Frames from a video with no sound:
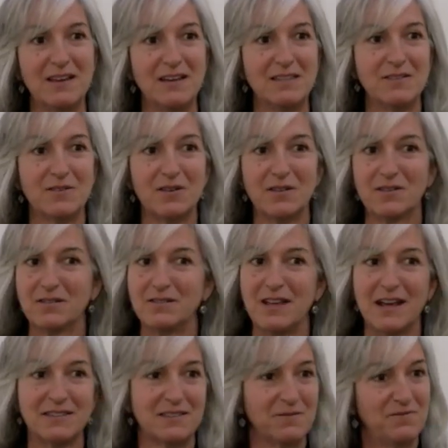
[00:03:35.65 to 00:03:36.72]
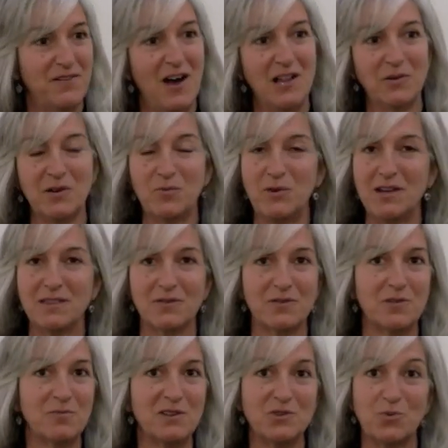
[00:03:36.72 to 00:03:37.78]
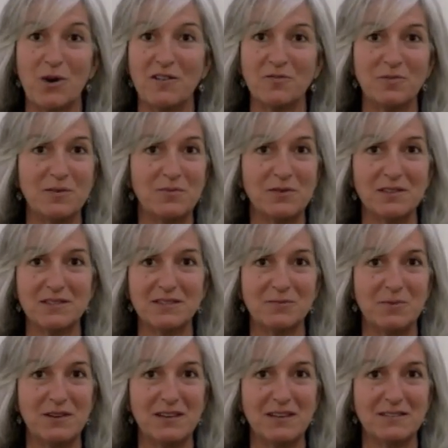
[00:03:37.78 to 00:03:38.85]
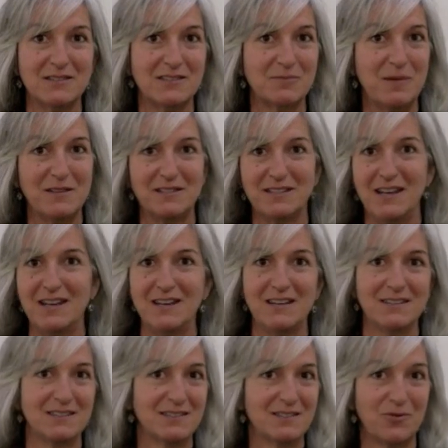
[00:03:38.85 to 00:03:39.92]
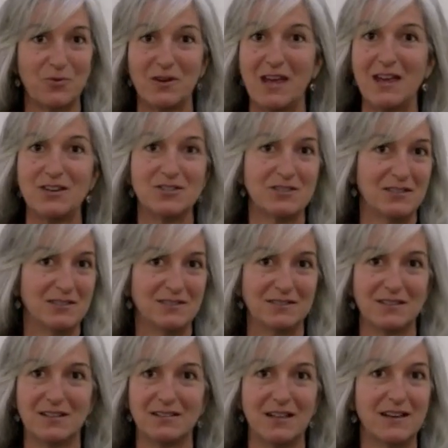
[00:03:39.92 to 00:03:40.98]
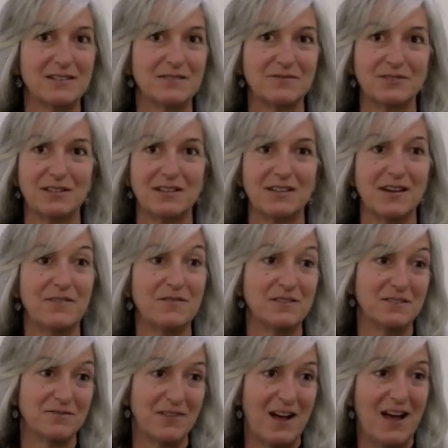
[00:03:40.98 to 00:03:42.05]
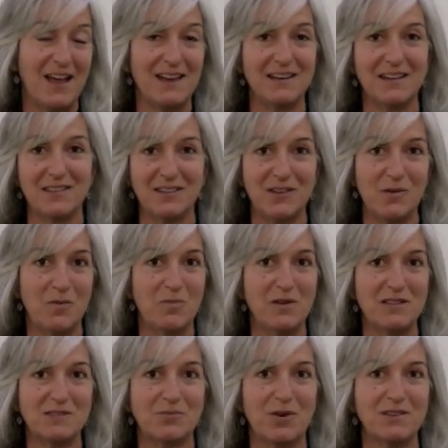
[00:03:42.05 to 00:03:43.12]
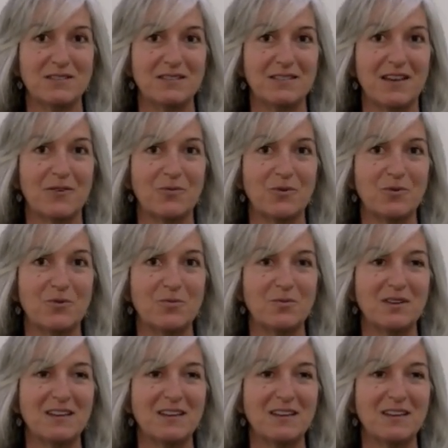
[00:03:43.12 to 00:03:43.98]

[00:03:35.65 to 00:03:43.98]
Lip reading: The following week there could be 12 people that speak. It's a spontaneous creation collectively of the divine and the human beings present in that room.